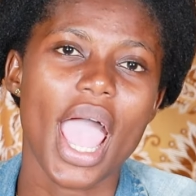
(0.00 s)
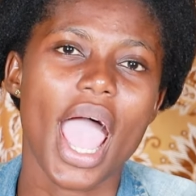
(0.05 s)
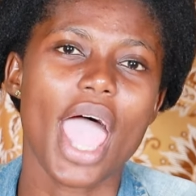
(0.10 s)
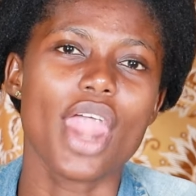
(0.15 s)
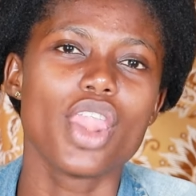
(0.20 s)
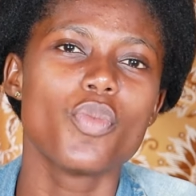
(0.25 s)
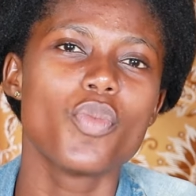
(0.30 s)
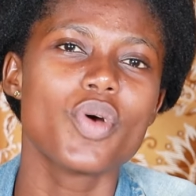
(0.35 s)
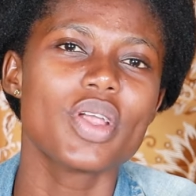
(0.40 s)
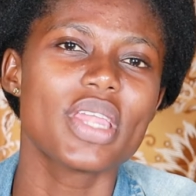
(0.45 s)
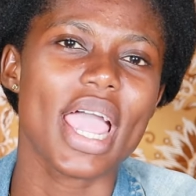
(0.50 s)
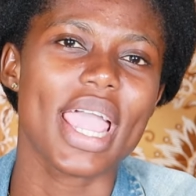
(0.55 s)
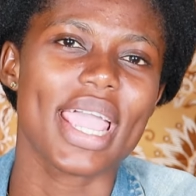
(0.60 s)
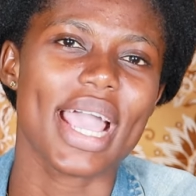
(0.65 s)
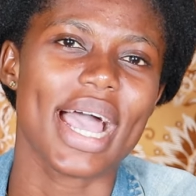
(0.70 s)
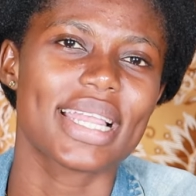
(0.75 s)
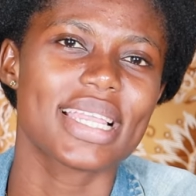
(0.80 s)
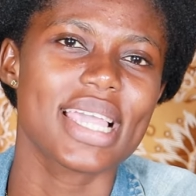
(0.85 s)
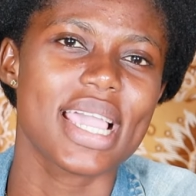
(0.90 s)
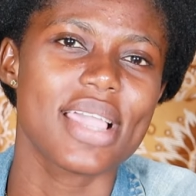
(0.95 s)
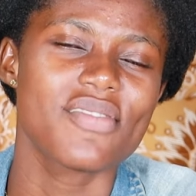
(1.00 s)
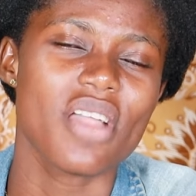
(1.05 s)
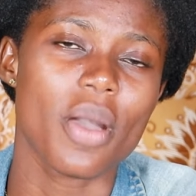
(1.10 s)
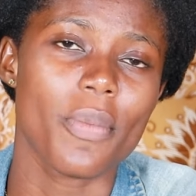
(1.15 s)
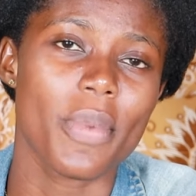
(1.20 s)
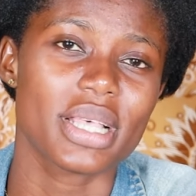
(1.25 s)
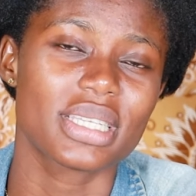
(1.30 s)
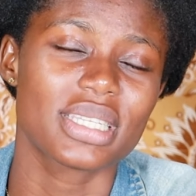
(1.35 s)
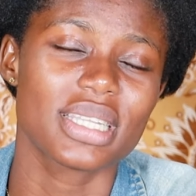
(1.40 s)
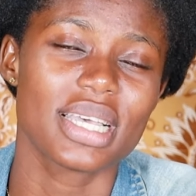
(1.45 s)
And the moon I dare in your
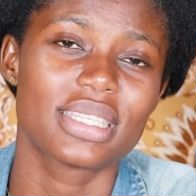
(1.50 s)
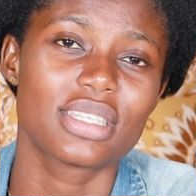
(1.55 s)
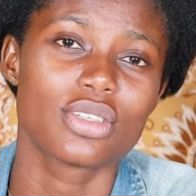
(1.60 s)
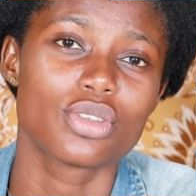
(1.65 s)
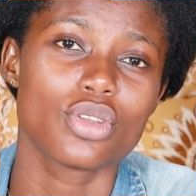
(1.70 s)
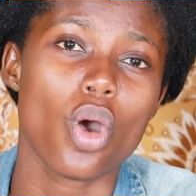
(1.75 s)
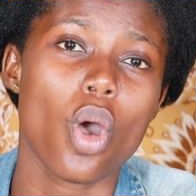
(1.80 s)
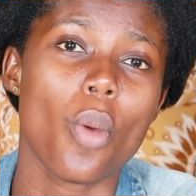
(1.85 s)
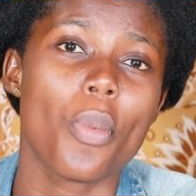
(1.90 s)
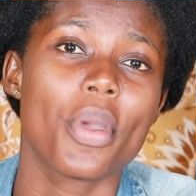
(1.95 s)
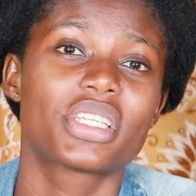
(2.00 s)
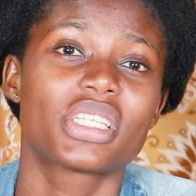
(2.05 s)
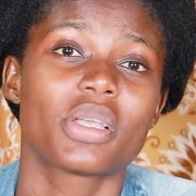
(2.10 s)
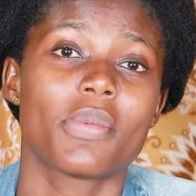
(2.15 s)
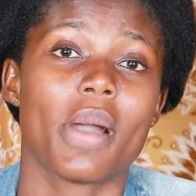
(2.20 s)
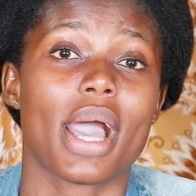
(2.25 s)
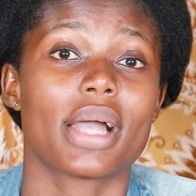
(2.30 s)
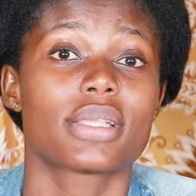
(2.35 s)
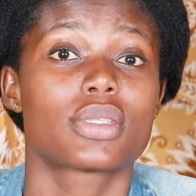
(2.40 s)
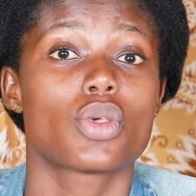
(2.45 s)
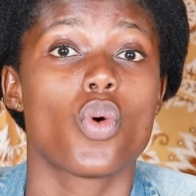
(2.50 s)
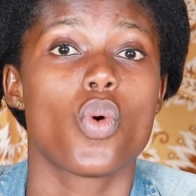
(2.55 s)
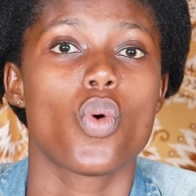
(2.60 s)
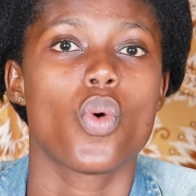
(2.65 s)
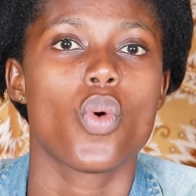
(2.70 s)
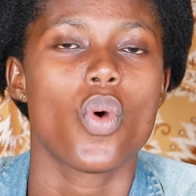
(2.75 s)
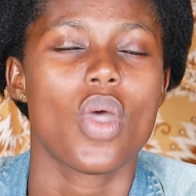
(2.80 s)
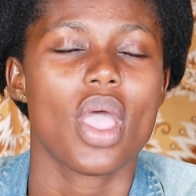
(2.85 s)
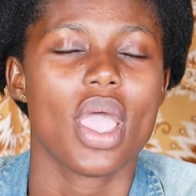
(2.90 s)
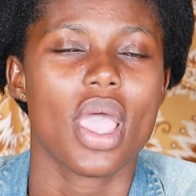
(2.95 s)
baslet in Donkor
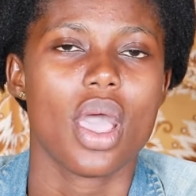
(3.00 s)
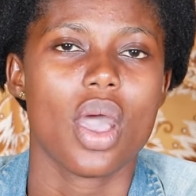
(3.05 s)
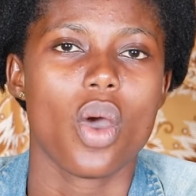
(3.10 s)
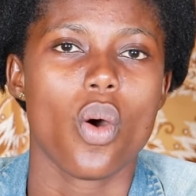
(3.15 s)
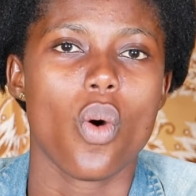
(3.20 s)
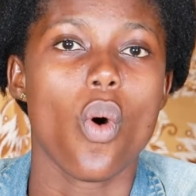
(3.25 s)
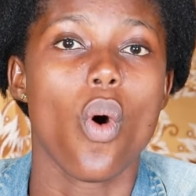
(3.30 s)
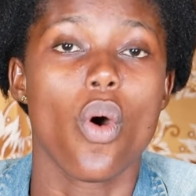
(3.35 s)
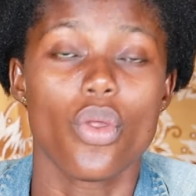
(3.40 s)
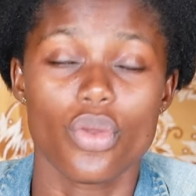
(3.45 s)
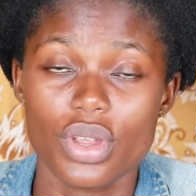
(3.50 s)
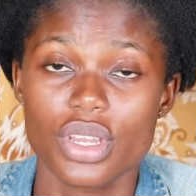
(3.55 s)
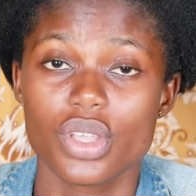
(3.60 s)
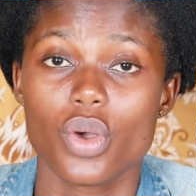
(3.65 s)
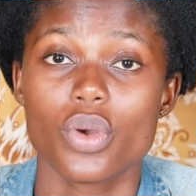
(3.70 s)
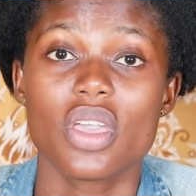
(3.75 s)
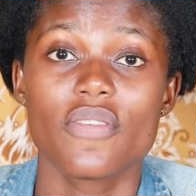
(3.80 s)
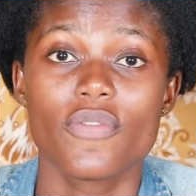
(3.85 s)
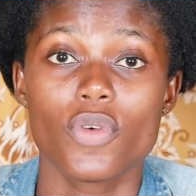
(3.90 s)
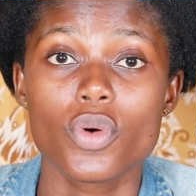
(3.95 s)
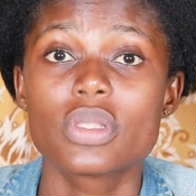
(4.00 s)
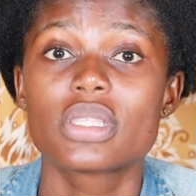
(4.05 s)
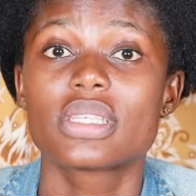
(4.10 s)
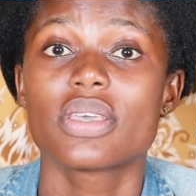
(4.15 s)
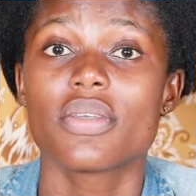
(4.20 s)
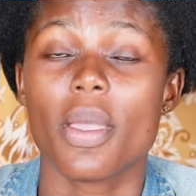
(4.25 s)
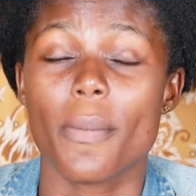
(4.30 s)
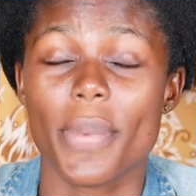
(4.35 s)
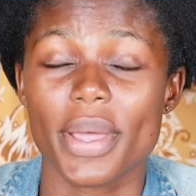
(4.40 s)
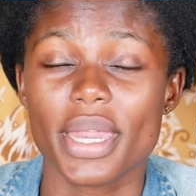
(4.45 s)
Bechemakaso. Or no, they were
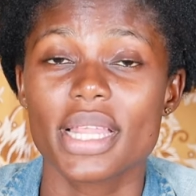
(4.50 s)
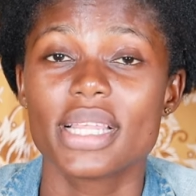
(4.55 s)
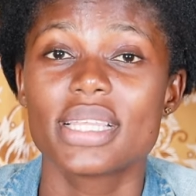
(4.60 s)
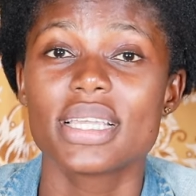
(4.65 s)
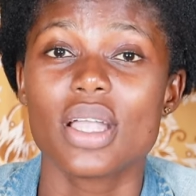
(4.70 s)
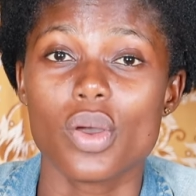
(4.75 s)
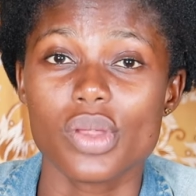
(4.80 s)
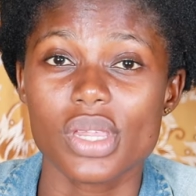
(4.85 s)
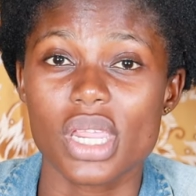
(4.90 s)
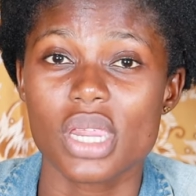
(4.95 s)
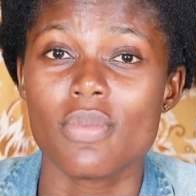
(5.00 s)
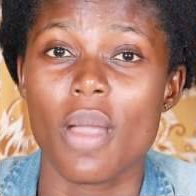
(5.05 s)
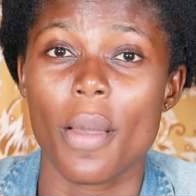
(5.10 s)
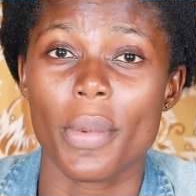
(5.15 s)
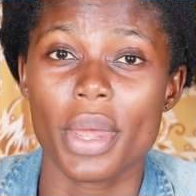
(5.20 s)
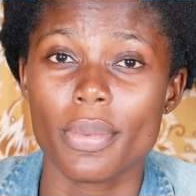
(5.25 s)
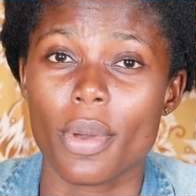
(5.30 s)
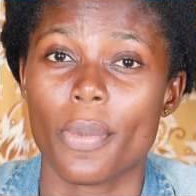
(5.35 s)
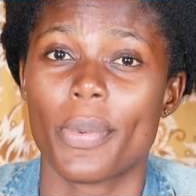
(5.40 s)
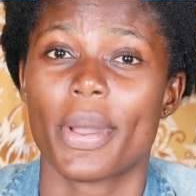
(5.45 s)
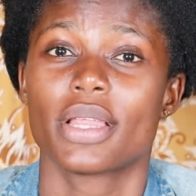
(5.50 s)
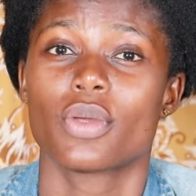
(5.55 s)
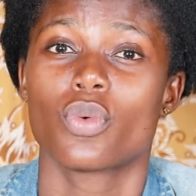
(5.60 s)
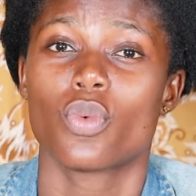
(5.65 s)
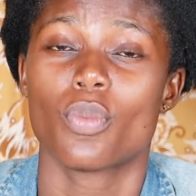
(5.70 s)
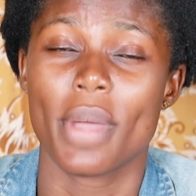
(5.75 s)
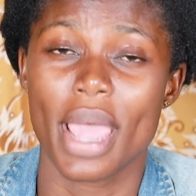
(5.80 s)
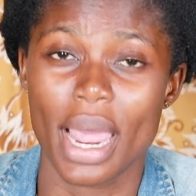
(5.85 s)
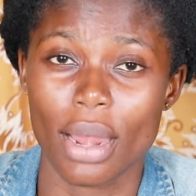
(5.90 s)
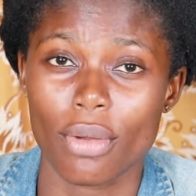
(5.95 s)
VOLTARIAN, but the dear on the name of Papa, the
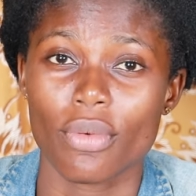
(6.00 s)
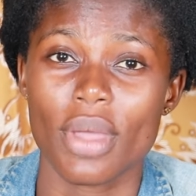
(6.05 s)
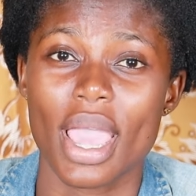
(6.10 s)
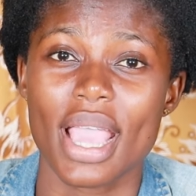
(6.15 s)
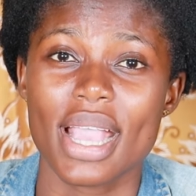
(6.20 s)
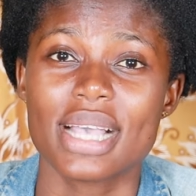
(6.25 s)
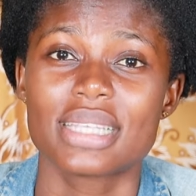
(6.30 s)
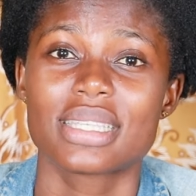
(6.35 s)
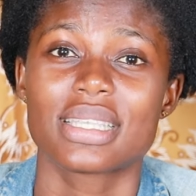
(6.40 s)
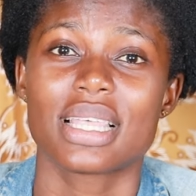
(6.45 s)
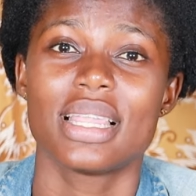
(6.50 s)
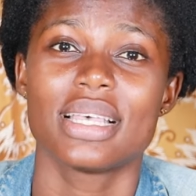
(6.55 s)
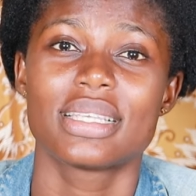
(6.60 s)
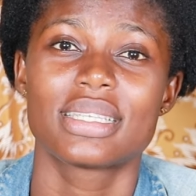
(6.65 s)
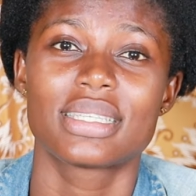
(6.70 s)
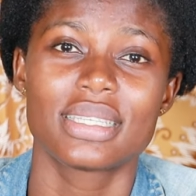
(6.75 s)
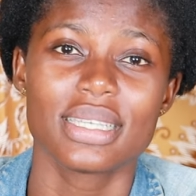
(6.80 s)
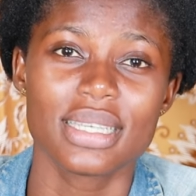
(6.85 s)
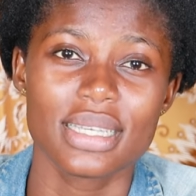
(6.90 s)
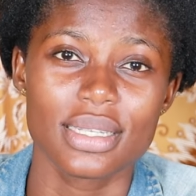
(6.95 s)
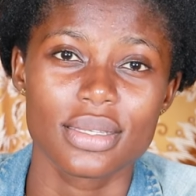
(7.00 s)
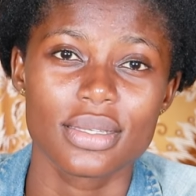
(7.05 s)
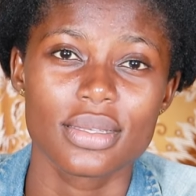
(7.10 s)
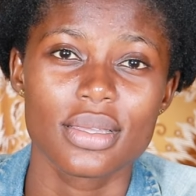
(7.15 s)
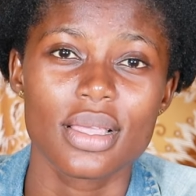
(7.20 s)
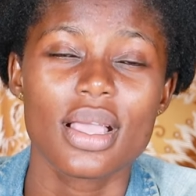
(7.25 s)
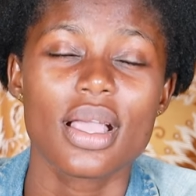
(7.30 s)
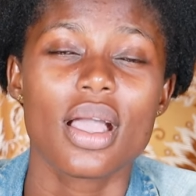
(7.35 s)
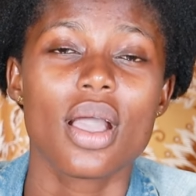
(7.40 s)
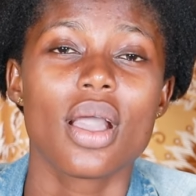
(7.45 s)
man, a Celestine,